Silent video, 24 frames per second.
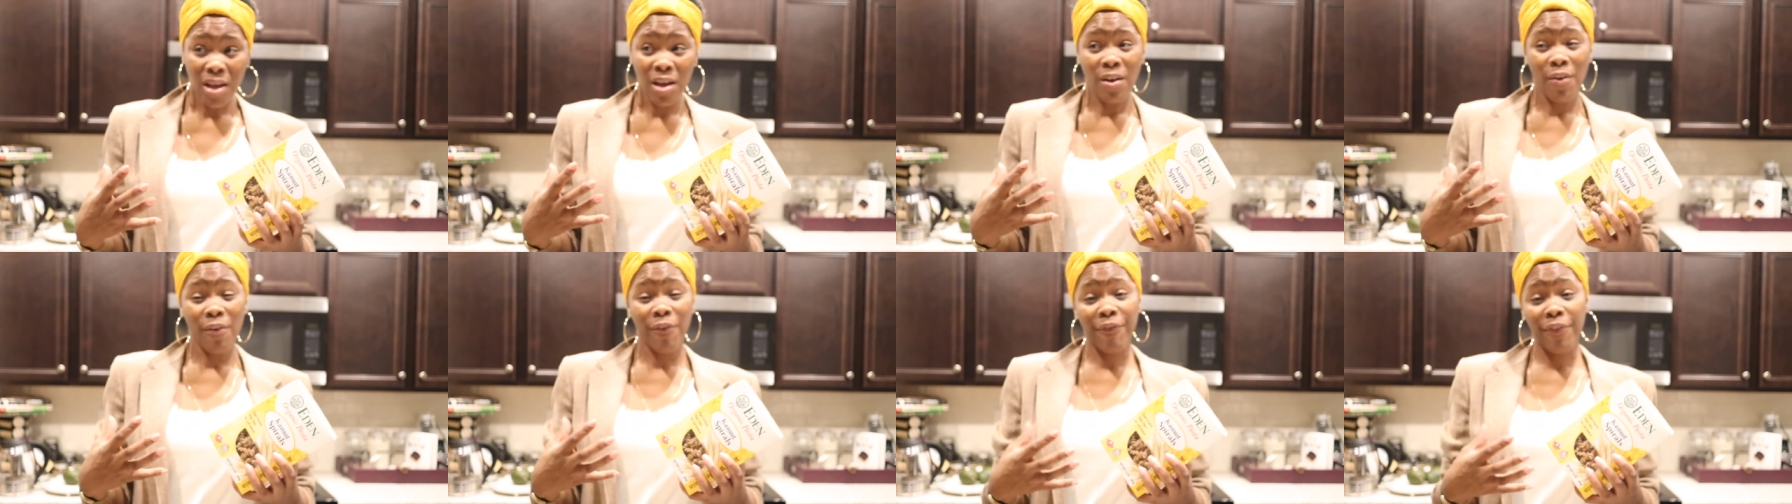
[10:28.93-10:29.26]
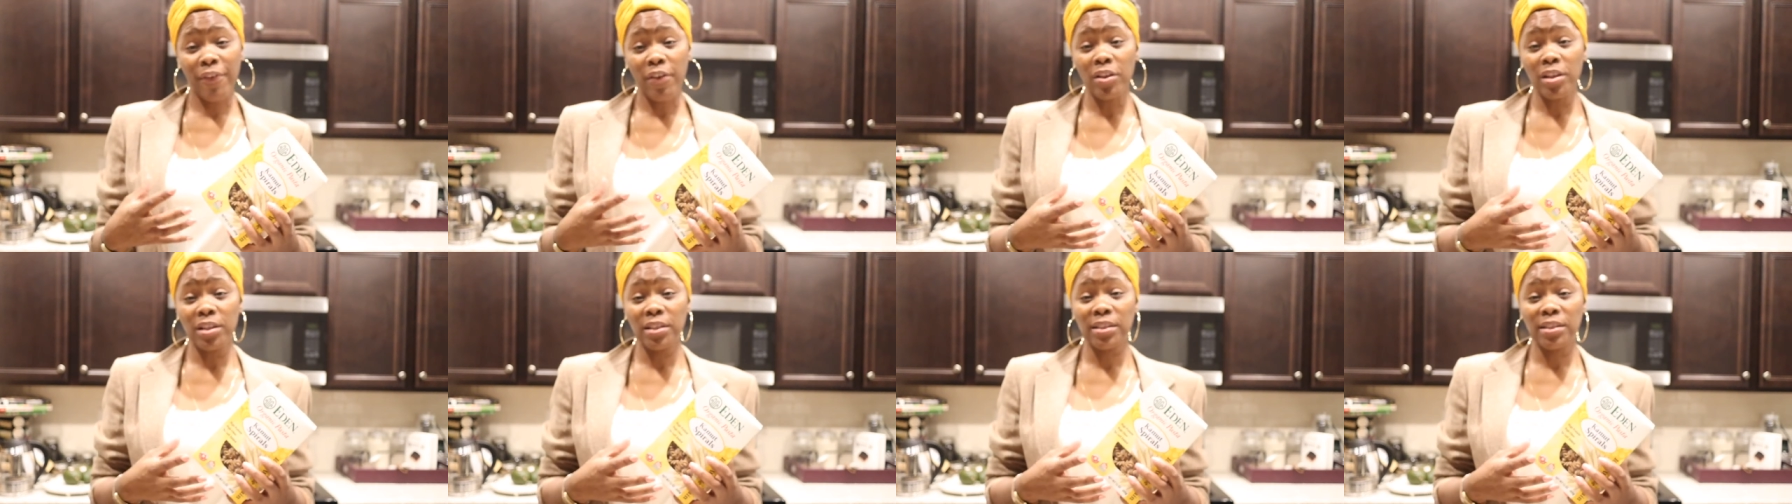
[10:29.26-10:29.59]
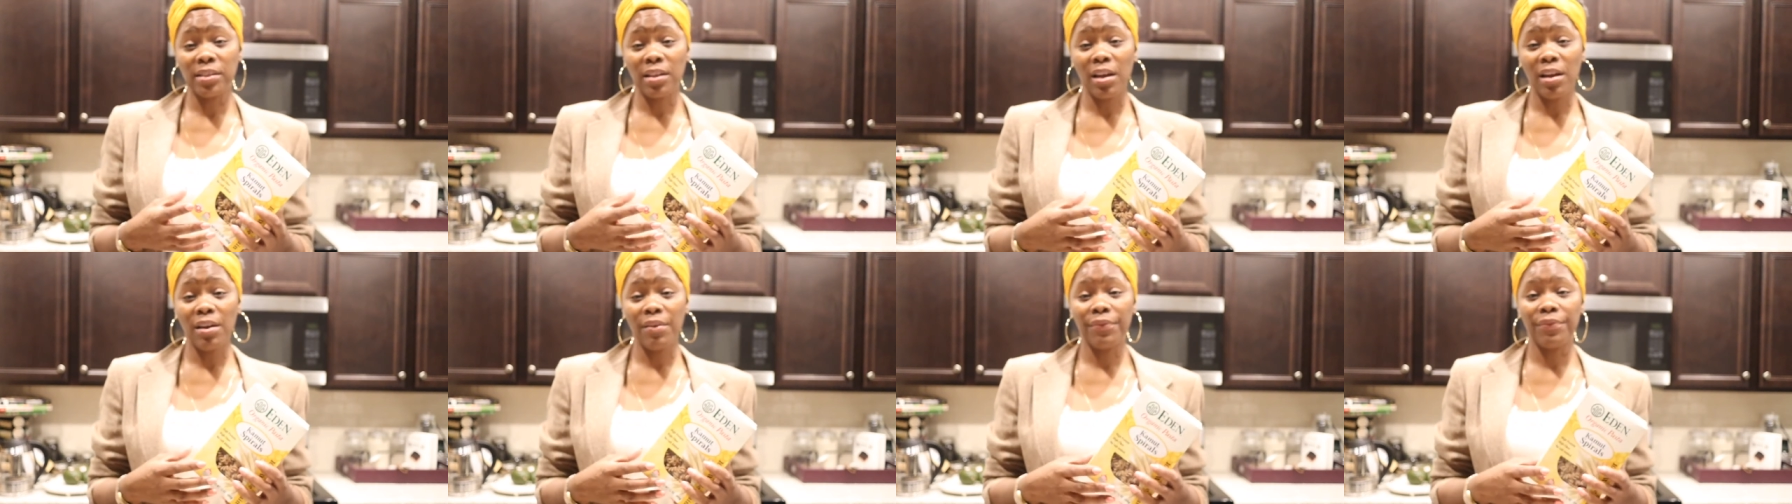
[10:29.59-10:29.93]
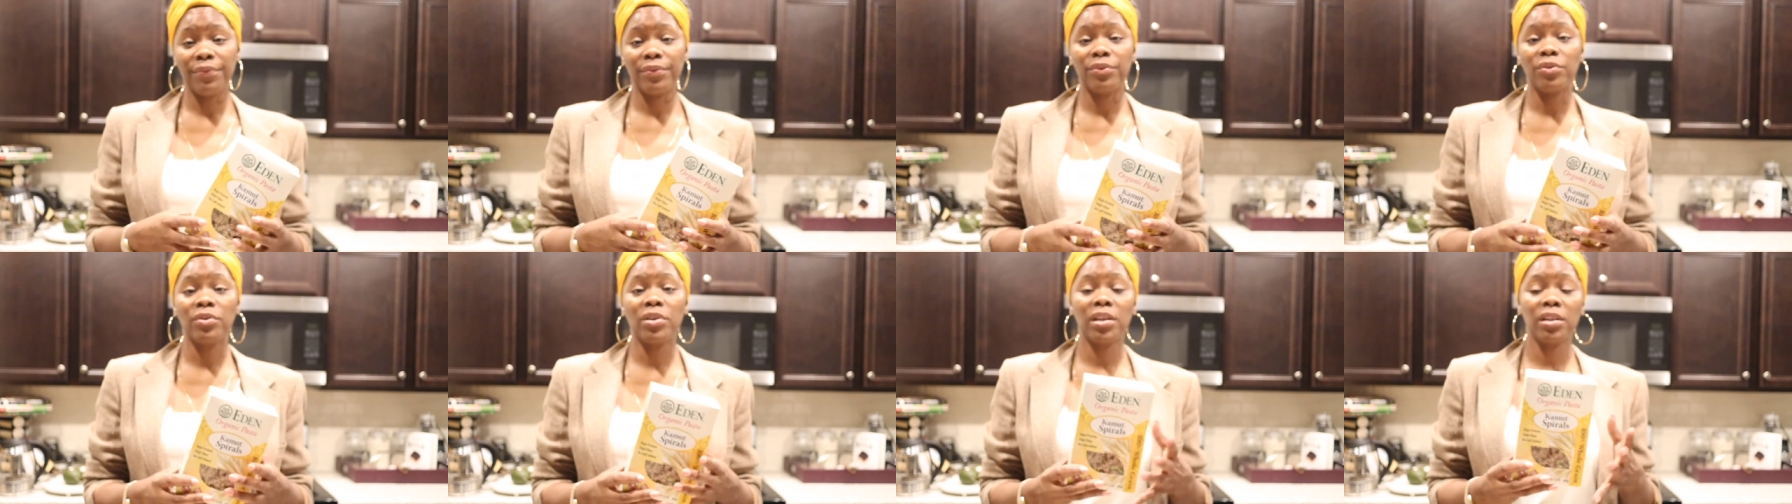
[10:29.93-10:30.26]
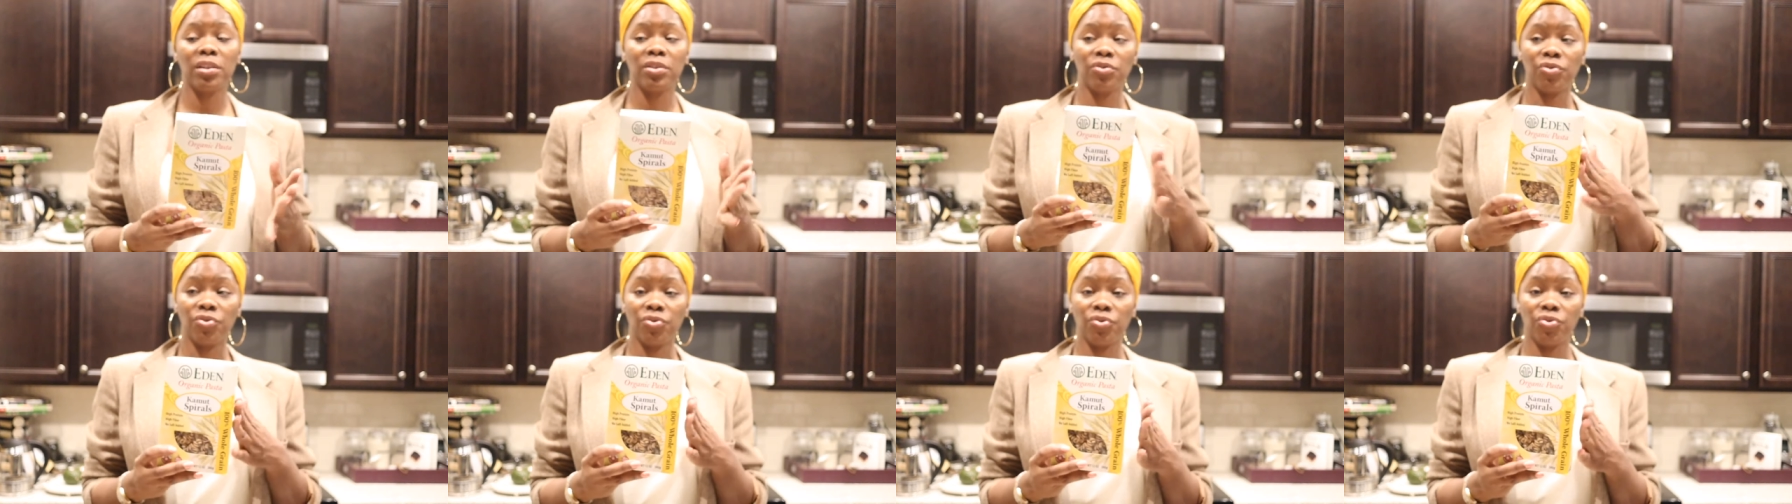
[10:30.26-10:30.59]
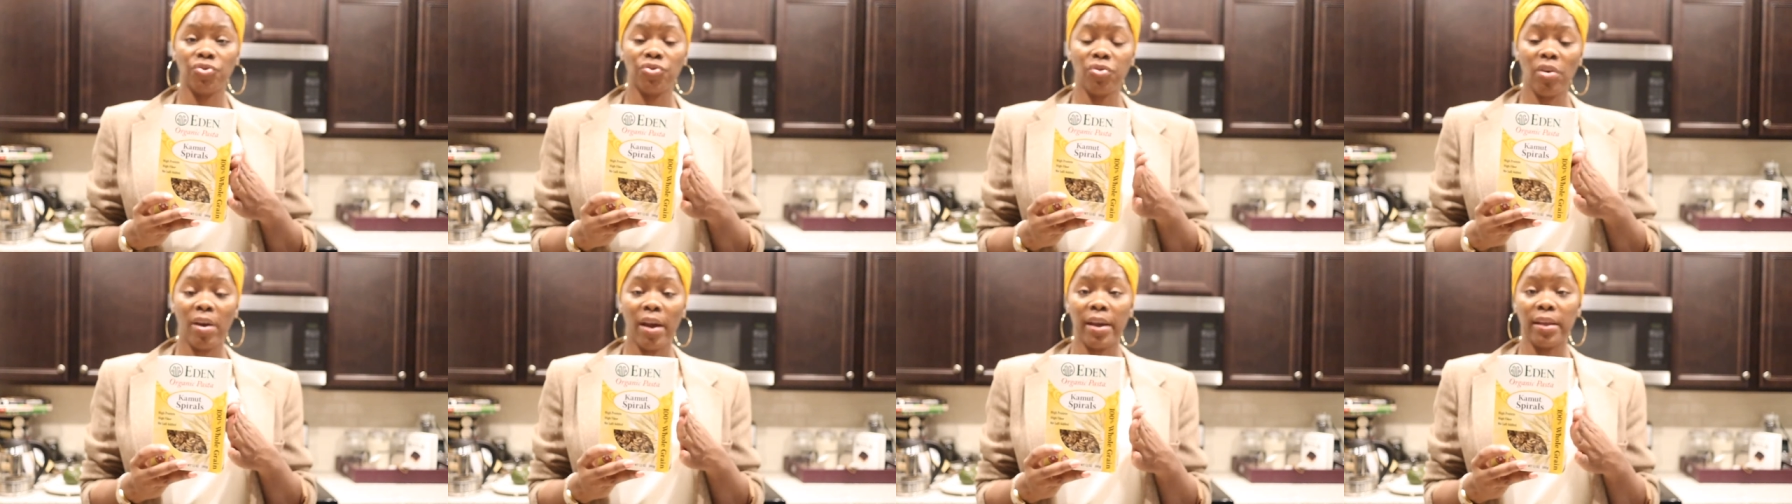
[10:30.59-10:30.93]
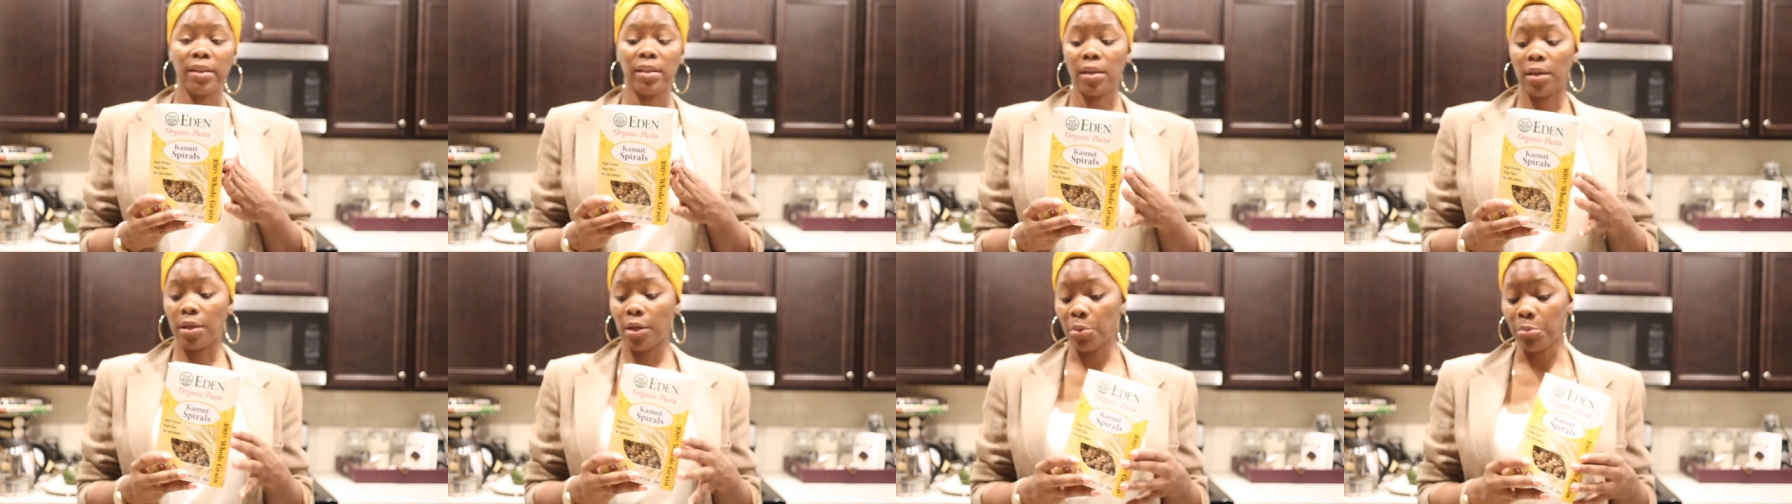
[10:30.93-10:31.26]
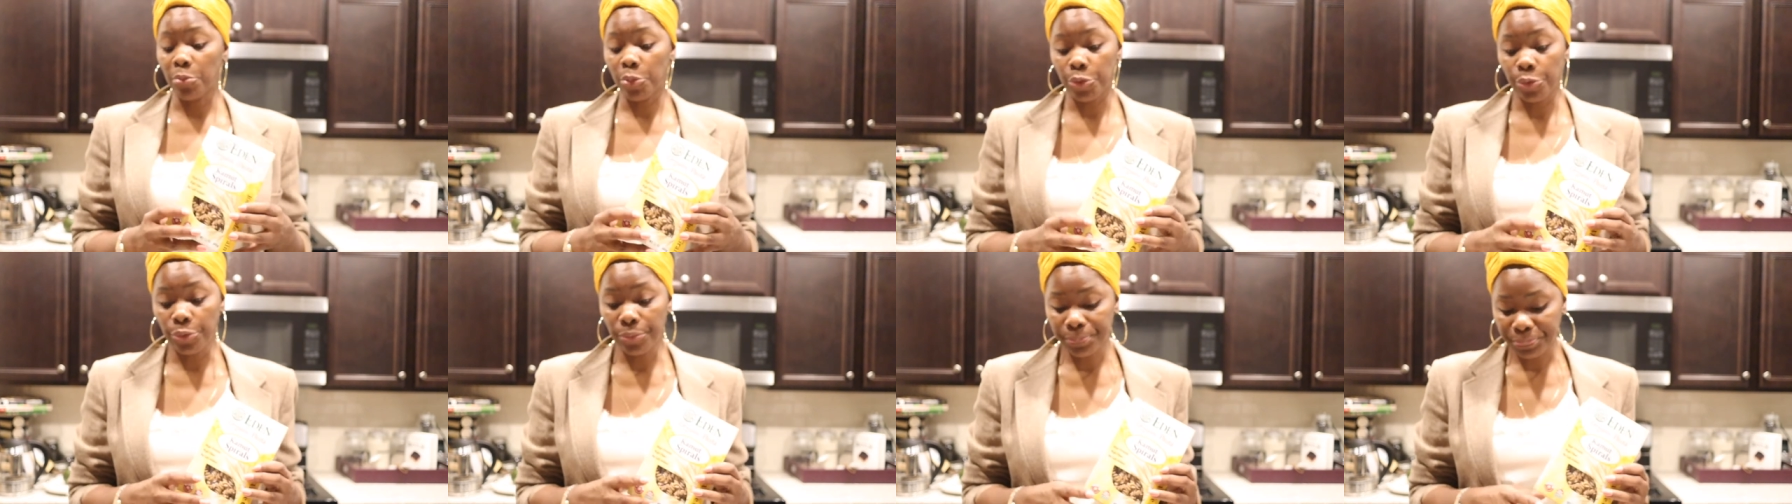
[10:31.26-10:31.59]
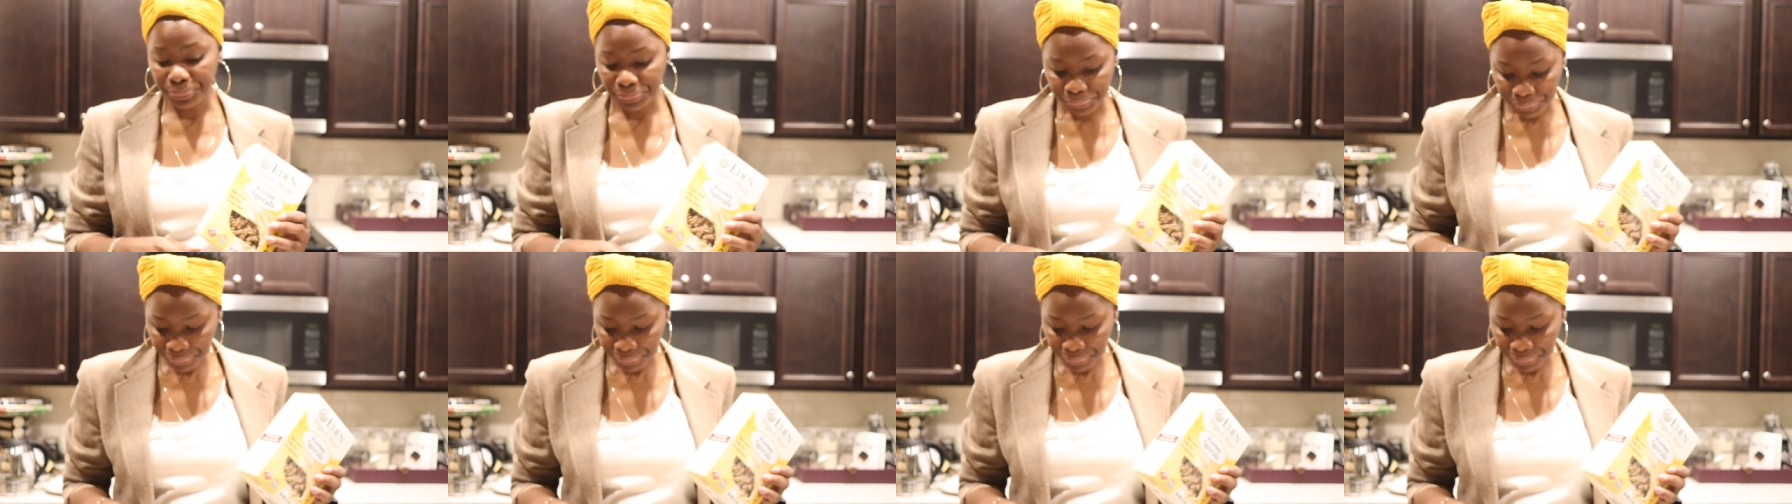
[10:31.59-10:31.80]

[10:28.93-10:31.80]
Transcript: full and stuff, you can try the kamut.